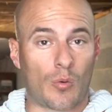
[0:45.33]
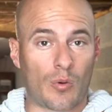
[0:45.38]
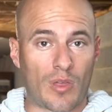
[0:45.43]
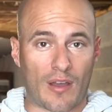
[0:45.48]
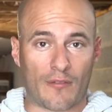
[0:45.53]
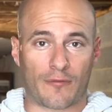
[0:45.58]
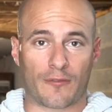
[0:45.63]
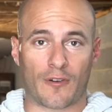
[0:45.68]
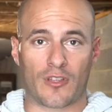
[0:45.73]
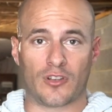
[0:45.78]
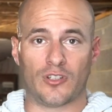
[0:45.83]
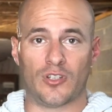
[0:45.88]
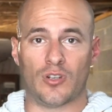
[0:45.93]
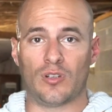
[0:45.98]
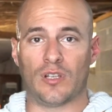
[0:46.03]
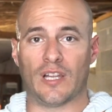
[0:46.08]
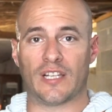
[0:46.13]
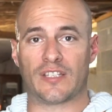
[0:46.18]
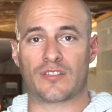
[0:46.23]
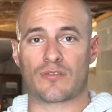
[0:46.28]
without further ado,
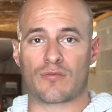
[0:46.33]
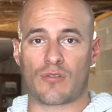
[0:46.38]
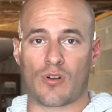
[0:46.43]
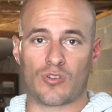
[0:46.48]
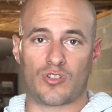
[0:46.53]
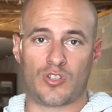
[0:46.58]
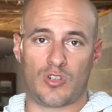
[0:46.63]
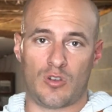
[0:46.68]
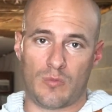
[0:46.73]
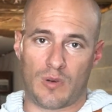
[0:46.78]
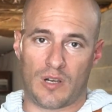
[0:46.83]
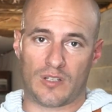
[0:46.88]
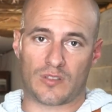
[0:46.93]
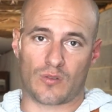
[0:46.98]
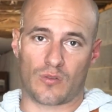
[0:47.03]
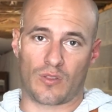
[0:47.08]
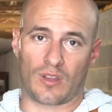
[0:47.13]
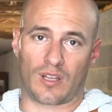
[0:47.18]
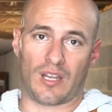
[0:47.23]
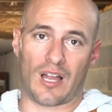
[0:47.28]
let's throw 2 minutes
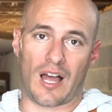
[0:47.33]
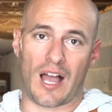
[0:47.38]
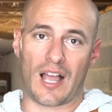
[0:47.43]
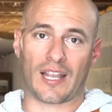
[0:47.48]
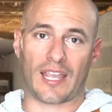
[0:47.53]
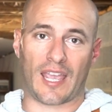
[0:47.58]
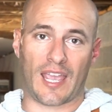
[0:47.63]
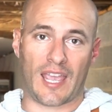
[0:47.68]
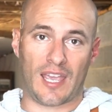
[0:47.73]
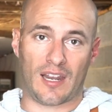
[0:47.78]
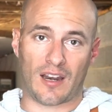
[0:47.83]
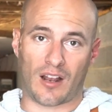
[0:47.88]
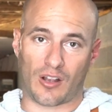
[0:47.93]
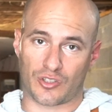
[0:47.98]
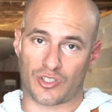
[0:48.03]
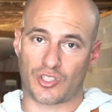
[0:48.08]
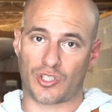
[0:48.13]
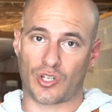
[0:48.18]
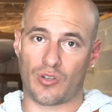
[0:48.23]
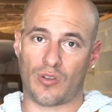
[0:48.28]
on the clock and I'll
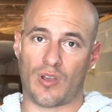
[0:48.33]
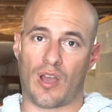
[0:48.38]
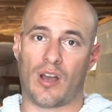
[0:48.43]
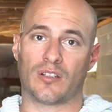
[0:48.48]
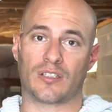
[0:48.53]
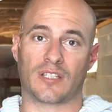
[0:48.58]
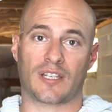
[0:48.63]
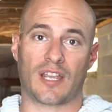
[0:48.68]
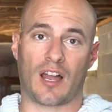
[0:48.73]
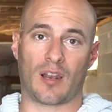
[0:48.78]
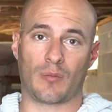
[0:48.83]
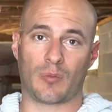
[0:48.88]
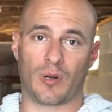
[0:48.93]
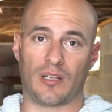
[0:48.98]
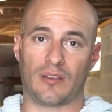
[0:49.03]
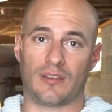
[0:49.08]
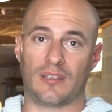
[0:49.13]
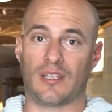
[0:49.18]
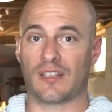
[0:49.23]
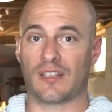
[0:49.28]
show you how to calibrate the